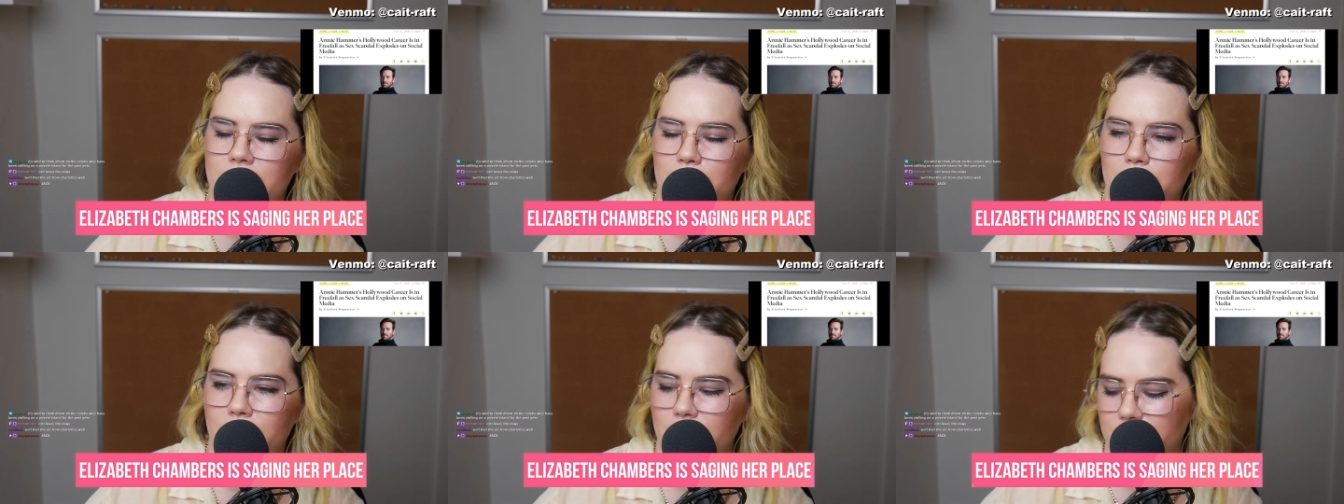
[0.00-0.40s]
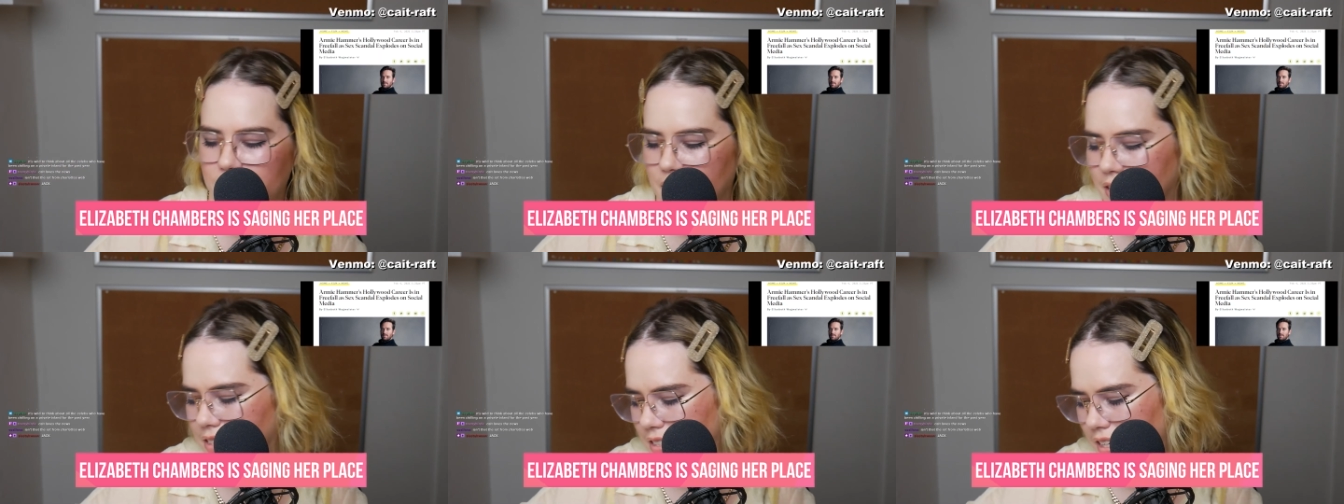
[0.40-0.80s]

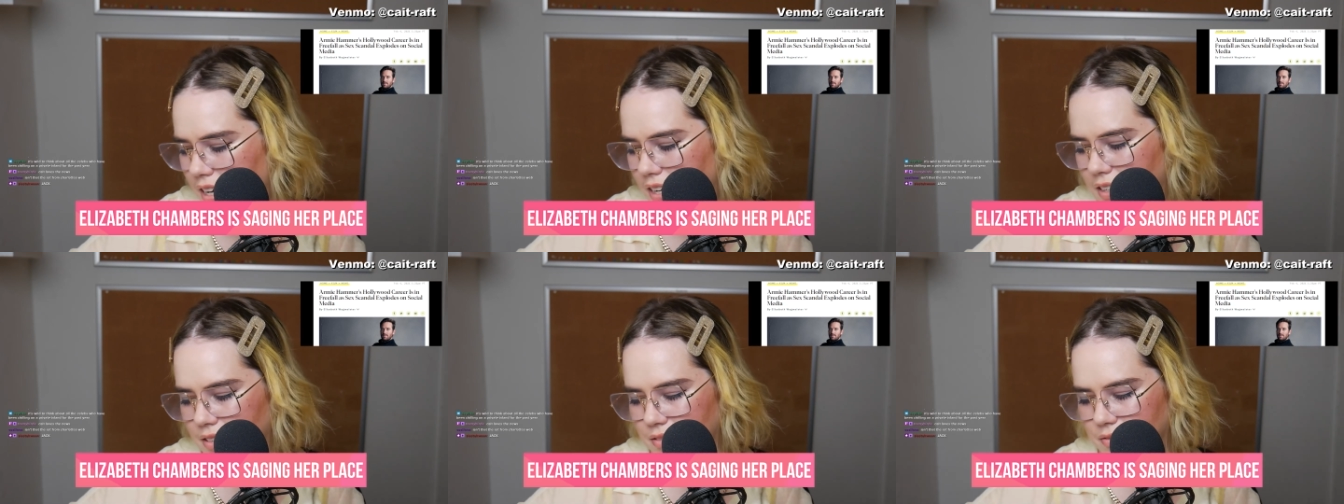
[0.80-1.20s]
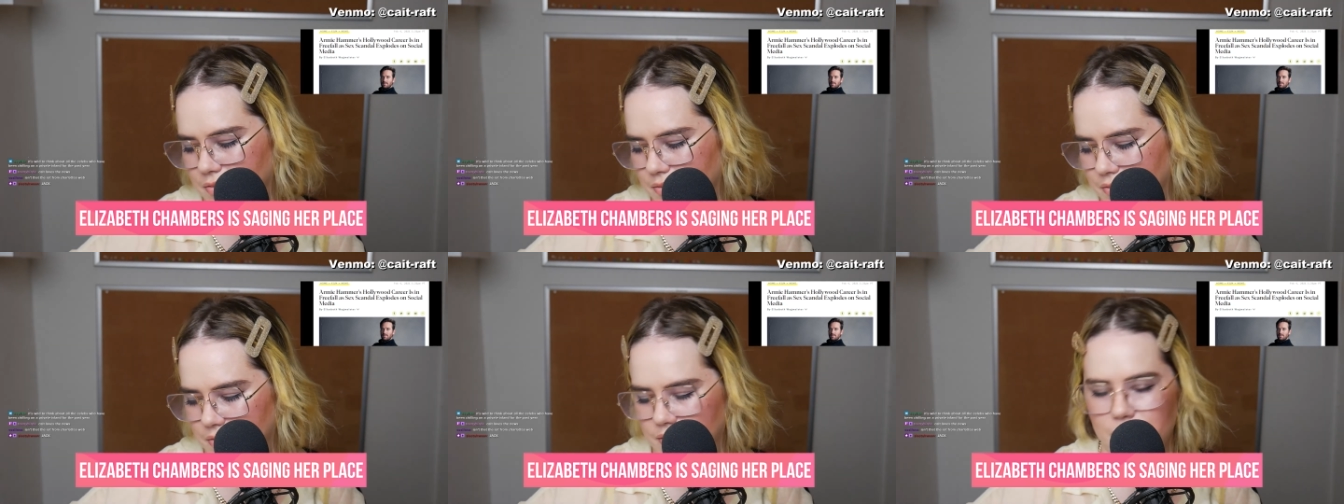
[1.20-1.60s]
Apparently, his like
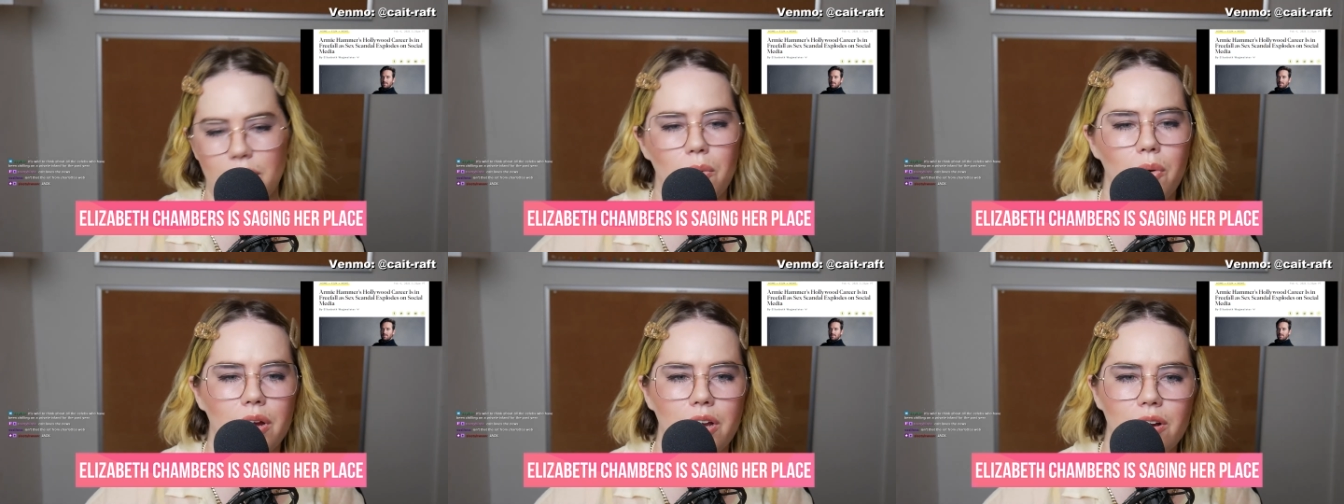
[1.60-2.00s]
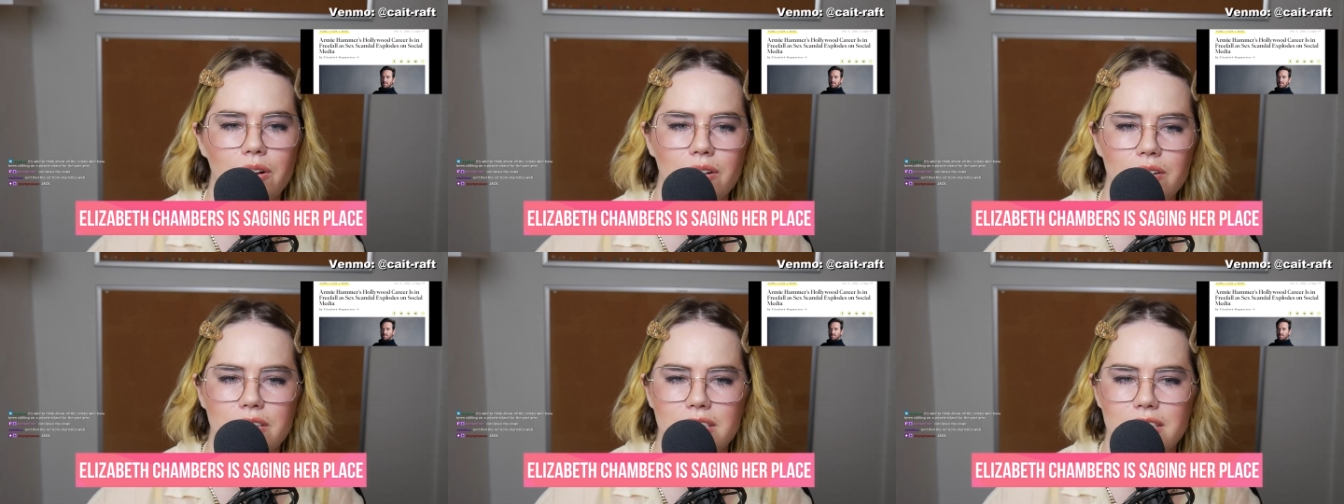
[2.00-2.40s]

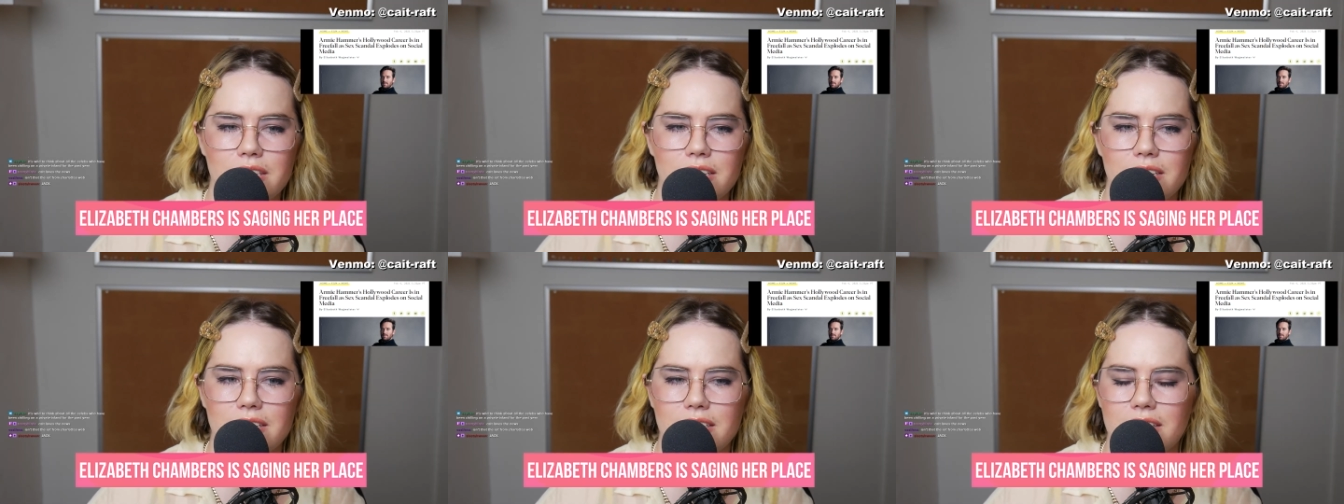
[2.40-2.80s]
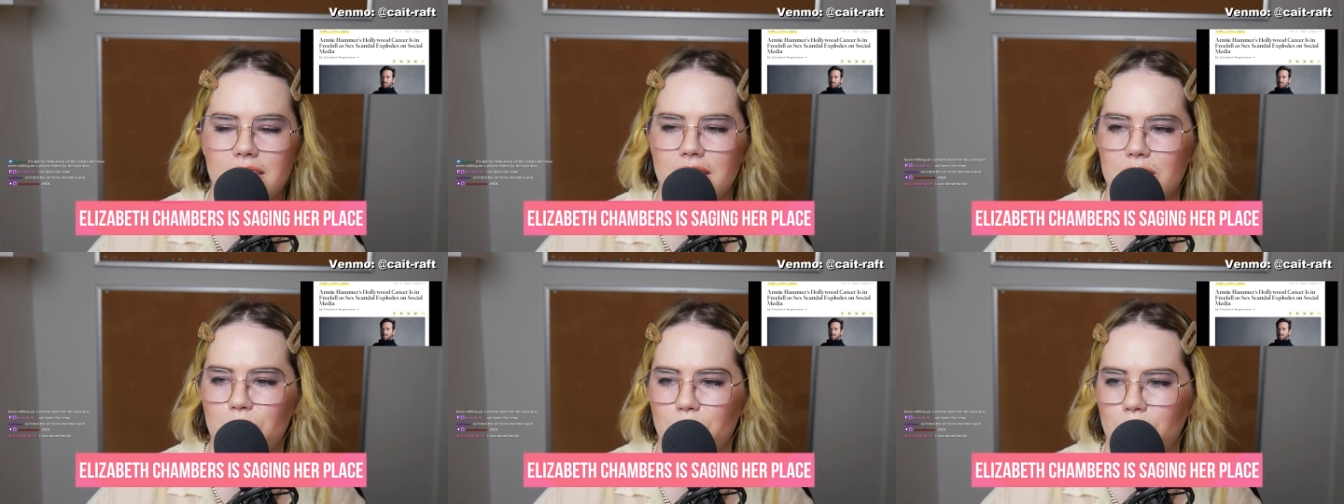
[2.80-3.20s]
lawyers did
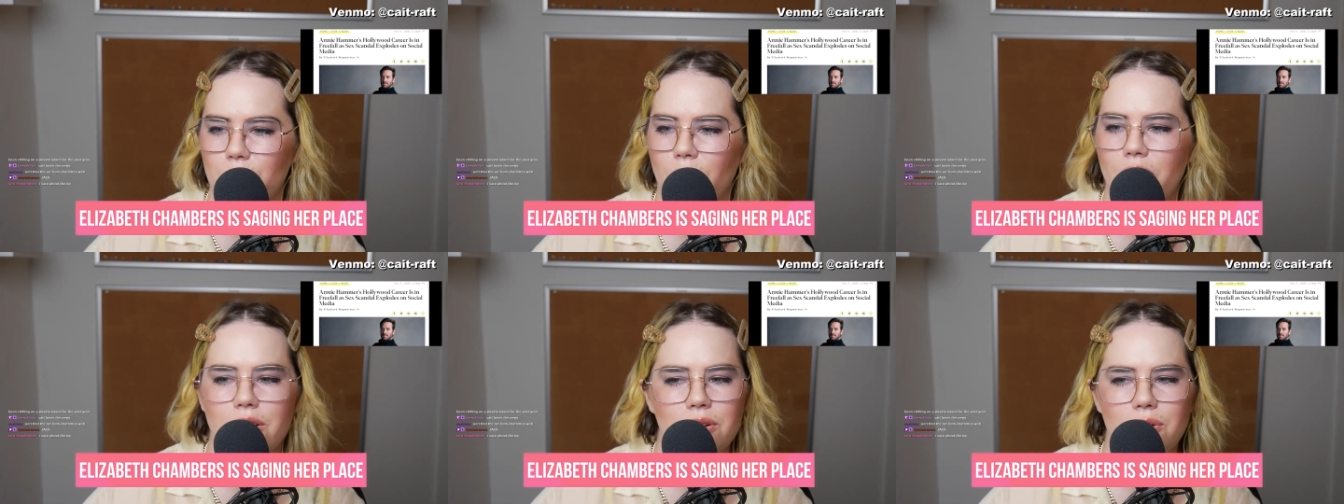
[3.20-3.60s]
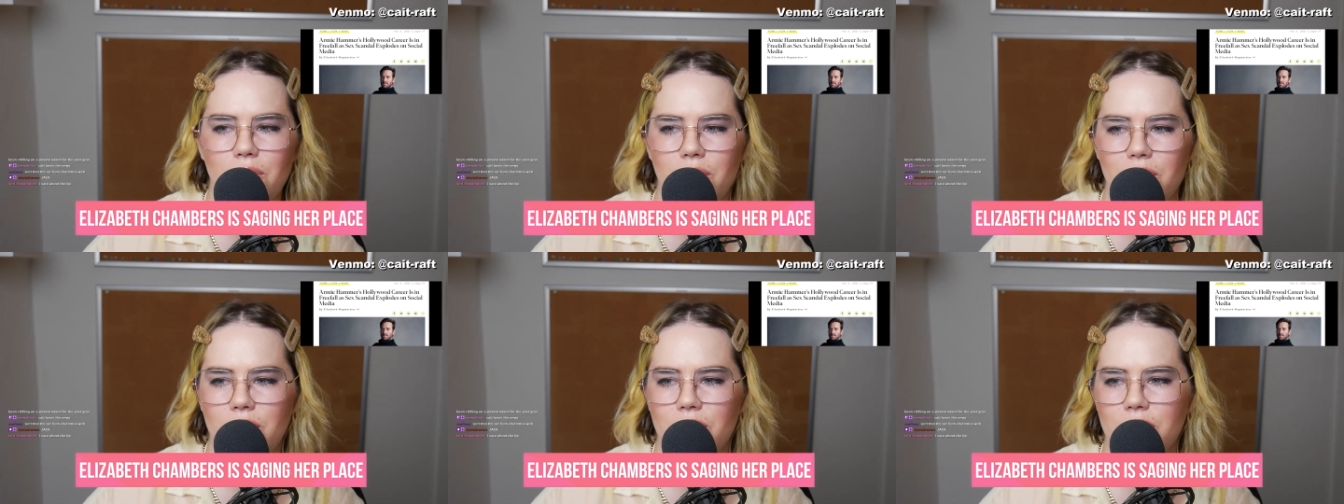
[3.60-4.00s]
this whole
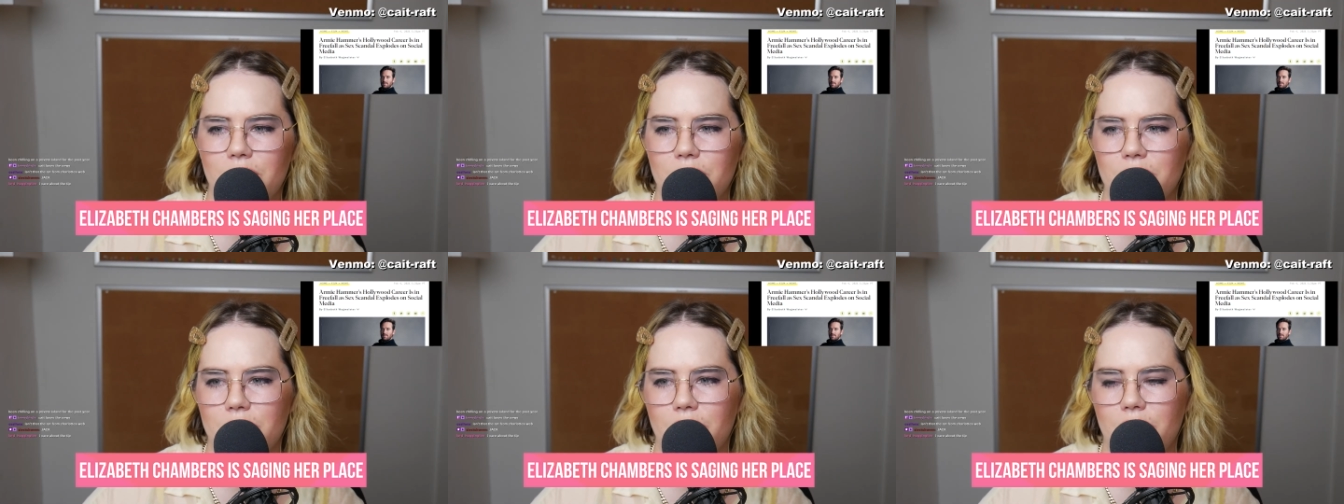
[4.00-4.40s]
article.